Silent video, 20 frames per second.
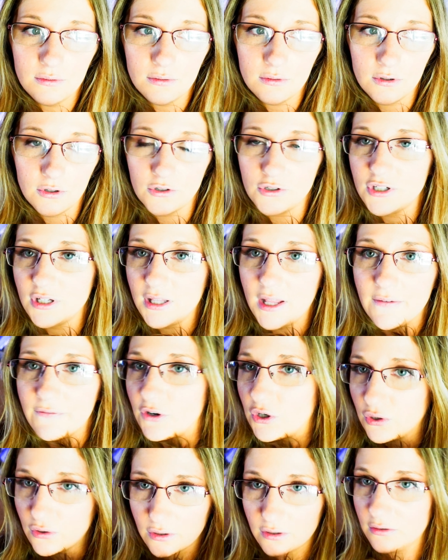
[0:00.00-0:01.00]
or
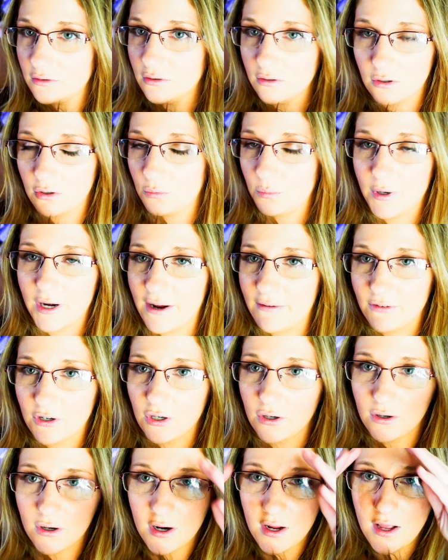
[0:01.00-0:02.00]
delivered, or
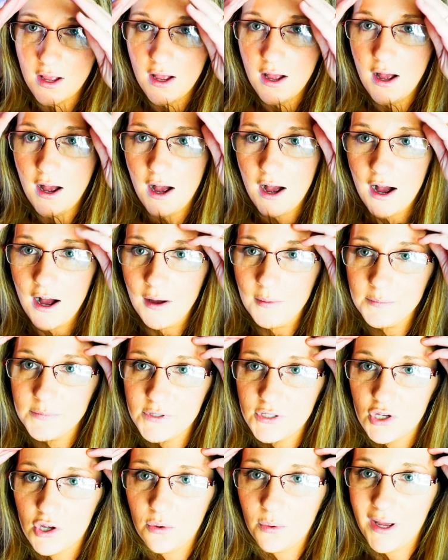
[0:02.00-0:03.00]
whatever.
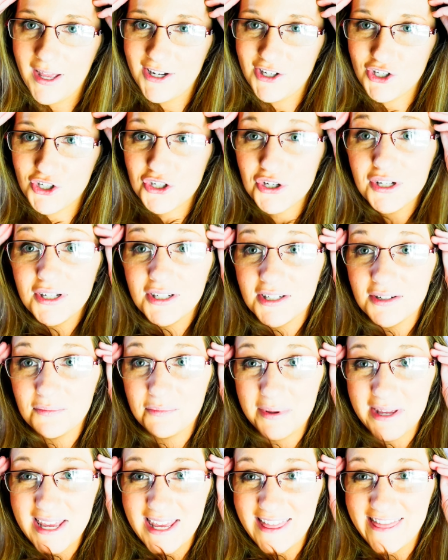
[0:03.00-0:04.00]
So it
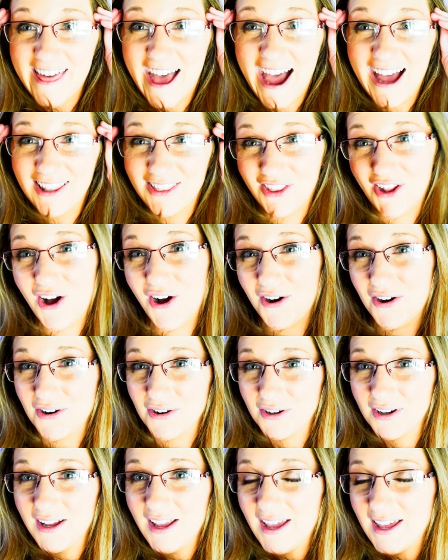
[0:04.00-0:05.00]
shouldn't be that
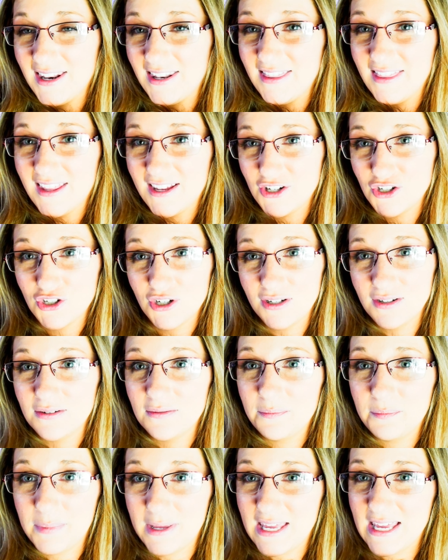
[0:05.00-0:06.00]
long, and they
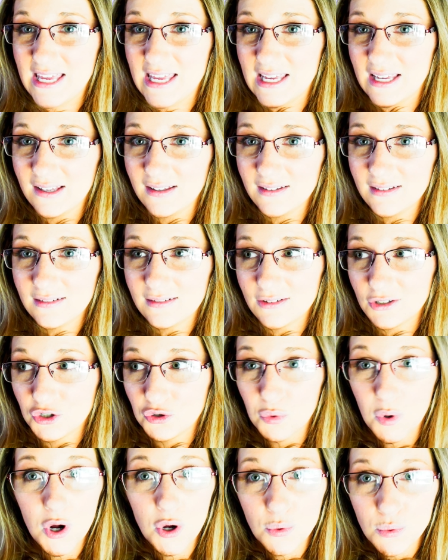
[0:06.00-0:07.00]
shouldn't be
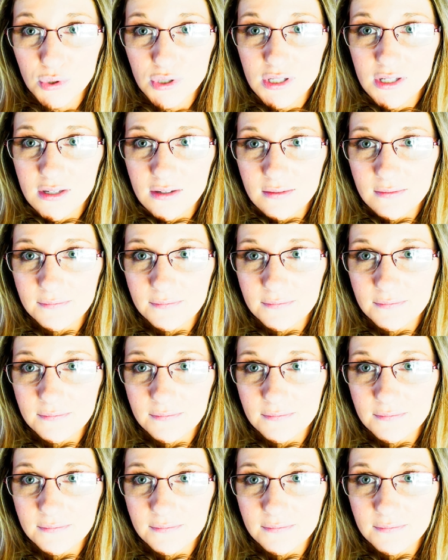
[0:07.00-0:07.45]
gross.